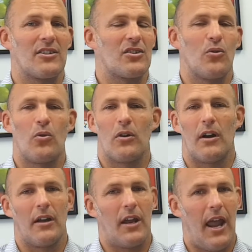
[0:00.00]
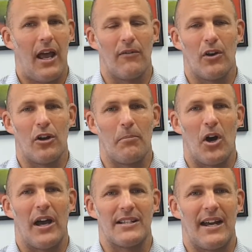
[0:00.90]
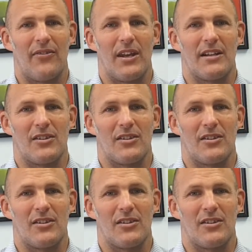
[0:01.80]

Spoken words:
still a hell of a lot of buyers out there.